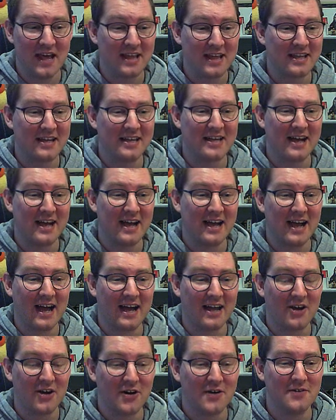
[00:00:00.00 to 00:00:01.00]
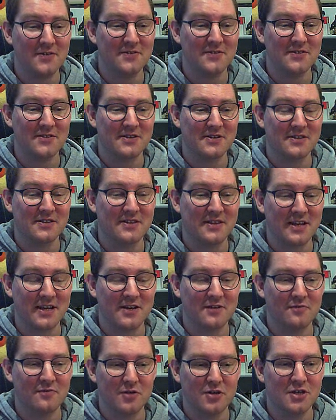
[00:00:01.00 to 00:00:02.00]
And like, I can't think
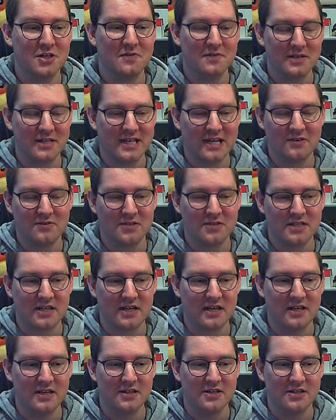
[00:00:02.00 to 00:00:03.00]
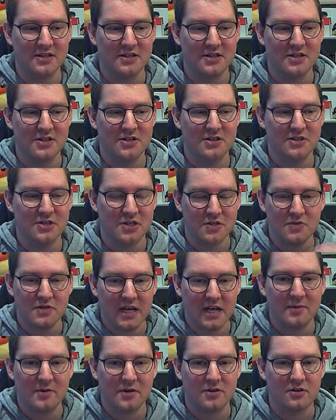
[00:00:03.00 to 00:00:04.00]
of much of a downside to
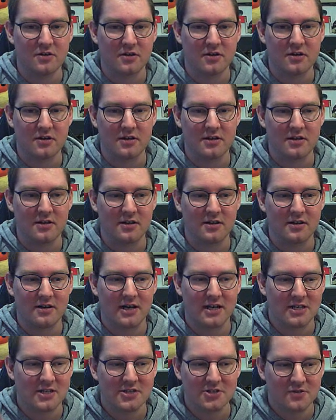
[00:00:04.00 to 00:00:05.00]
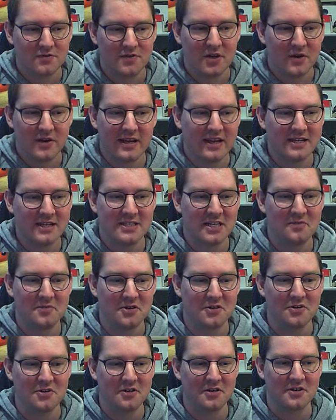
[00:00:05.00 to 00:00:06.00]
Demogorgon. I just love going against
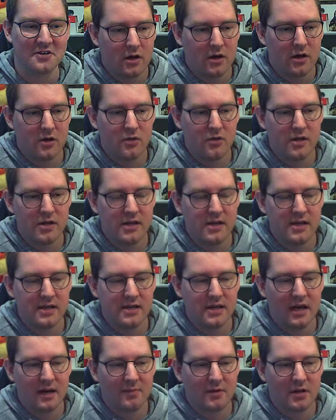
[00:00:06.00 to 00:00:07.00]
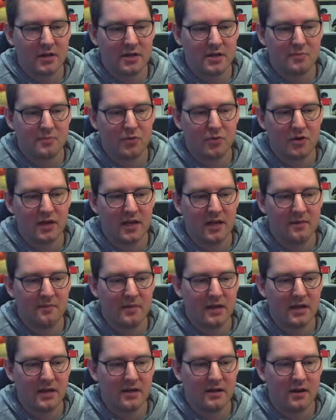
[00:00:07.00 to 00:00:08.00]
Demogorgon. Oni, I'm gonna put him
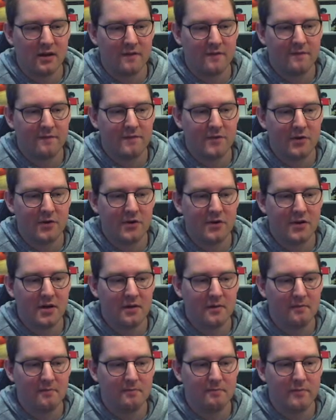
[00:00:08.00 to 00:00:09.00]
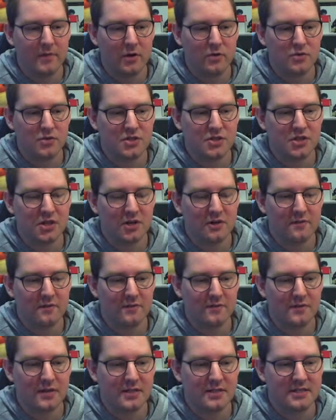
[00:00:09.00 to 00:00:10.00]
in fun most of
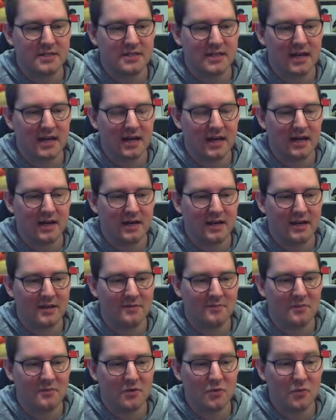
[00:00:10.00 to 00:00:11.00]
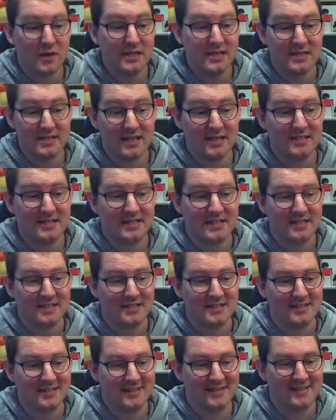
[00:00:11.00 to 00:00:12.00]
the time with his
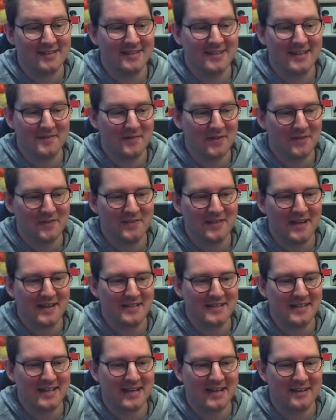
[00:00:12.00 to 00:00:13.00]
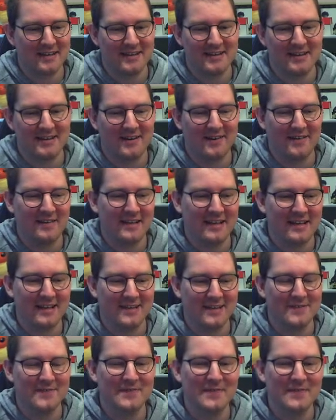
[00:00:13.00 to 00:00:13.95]
ancestor. They're both there together. Aren't it cute?